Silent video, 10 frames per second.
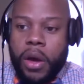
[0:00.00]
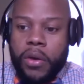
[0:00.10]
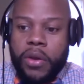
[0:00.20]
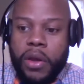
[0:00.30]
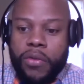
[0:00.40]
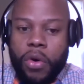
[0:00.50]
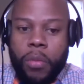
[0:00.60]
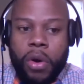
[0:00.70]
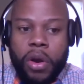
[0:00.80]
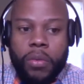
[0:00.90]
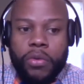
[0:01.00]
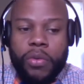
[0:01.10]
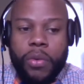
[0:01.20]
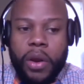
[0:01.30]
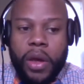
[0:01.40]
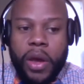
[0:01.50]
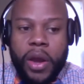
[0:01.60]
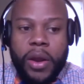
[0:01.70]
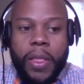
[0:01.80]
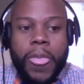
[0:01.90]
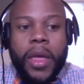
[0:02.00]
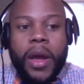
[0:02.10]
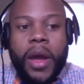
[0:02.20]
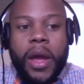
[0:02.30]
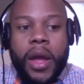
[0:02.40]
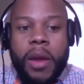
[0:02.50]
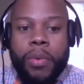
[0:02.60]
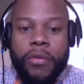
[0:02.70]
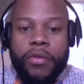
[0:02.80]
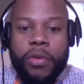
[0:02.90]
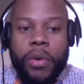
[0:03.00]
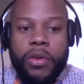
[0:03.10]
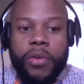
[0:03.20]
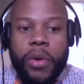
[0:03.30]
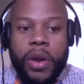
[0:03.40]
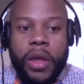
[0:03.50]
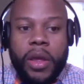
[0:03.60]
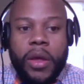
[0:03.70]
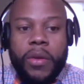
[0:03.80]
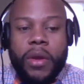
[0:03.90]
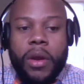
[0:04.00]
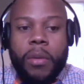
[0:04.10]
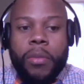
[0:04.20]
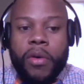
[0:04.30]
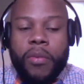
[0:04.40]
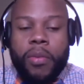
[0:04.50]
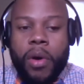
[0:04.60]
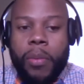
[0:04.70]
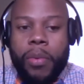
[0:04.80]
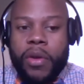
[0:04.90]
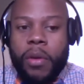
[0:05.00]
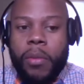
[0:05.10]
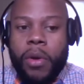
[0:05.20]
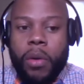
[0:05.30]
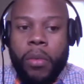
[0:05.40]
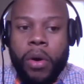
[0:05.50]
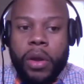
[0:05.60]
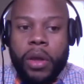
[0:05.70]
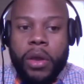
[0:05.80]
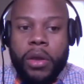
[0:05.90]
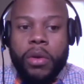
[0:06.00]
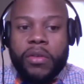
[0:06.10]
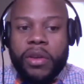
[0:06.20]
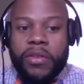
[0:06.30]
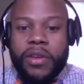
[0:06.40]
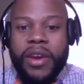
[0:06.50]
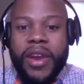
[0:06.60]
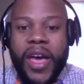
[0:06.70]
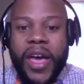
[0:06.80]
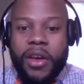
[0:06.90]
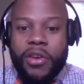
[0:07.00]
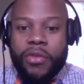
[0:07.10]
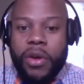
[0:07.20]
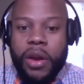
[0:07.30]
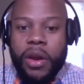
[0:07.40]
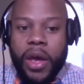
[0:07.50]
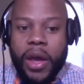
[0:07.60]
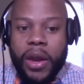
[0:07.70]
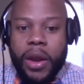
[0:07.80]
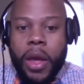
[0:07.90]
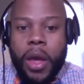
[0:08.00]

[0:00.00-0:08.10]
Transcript: days on market was 29. April of 2020, the number of properties coming on the market, units listed 909.